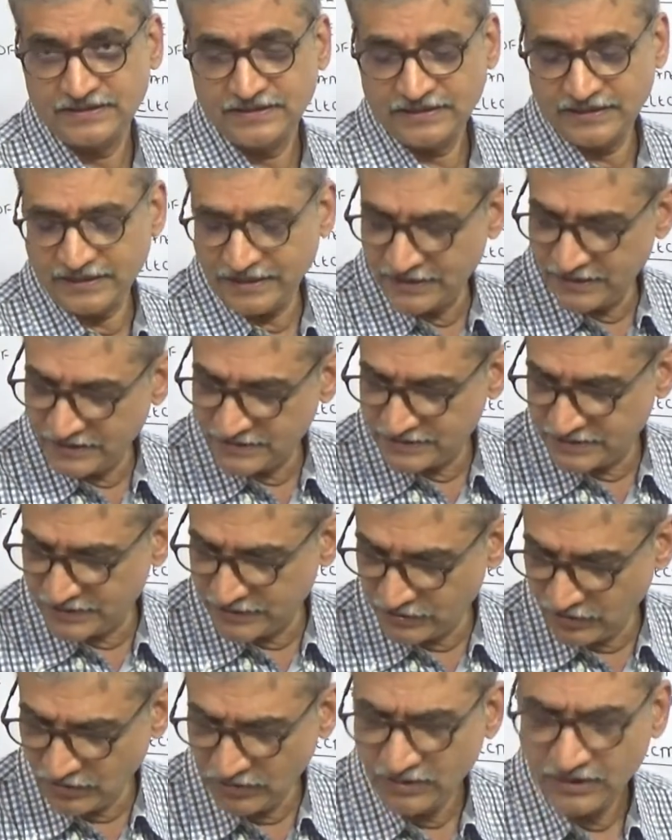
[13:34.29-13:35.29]
Tendency
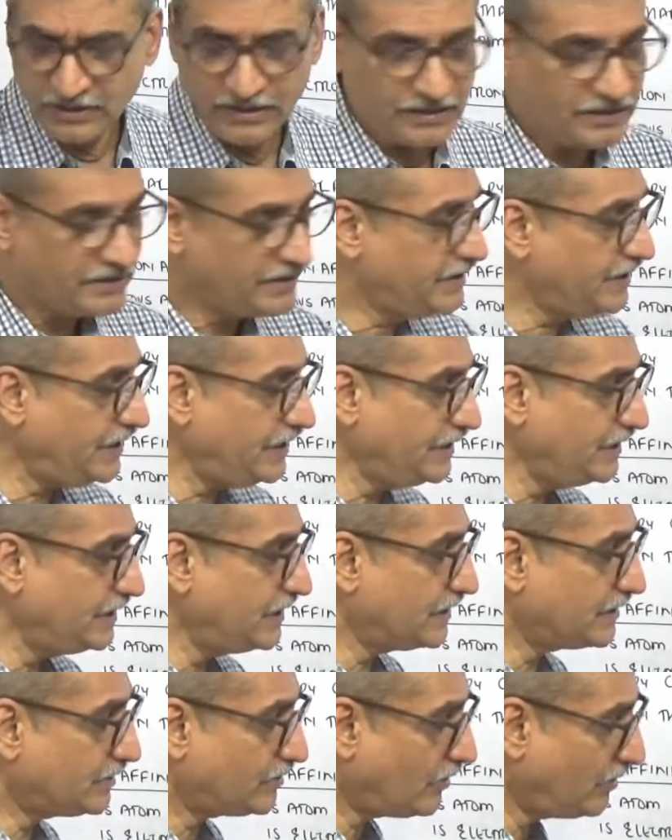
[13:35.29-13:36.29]
to gain
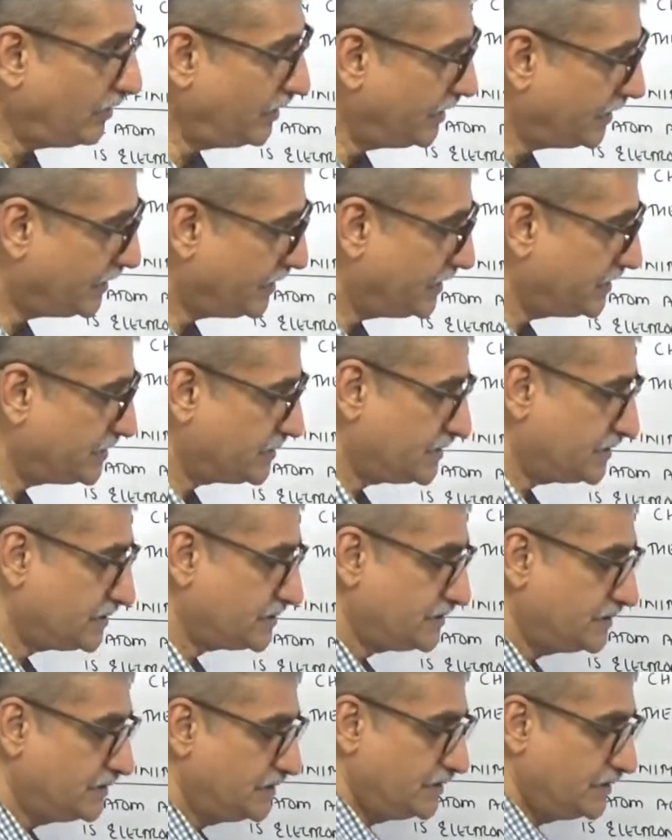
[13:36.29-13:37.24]
electron decreases.